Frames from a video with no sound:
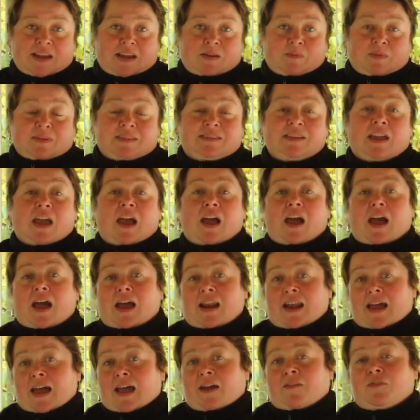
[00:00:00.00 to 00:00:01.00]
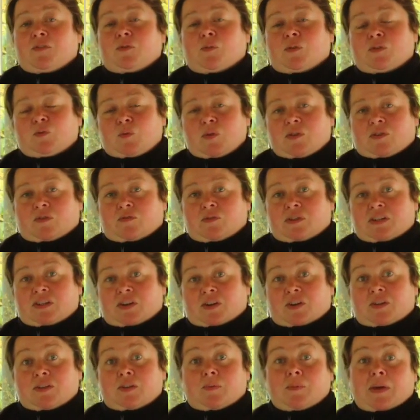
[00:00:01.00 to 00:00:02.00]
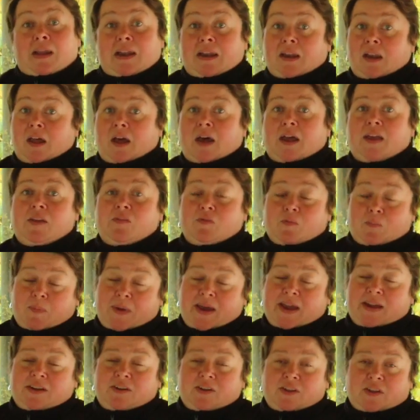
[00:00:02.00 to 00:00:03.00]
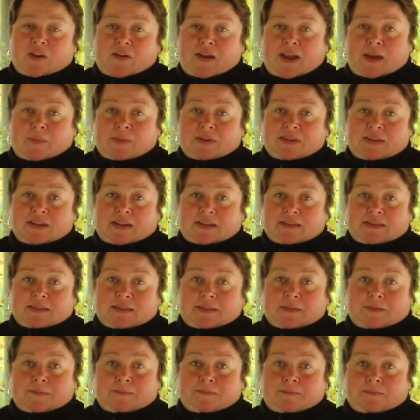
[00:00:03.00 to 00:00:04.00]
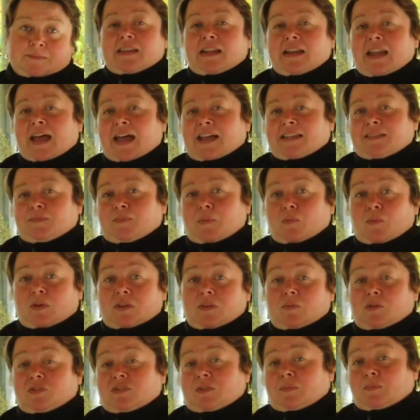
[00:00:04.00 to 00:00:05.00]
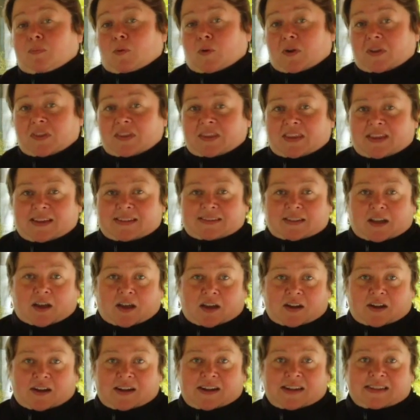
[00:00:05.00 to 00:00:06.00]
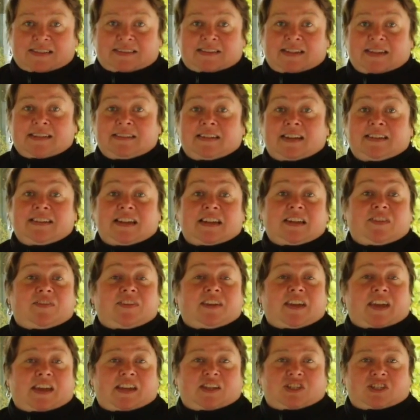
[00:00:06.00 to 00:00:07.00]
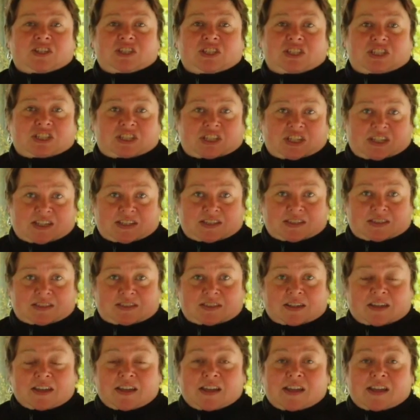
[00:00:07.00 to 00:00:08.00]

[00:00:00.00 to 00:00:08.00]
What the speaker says: the animals, and afterwards we can return them alive back to their habitat. The last but one of the most important things on our list is an identification sheet.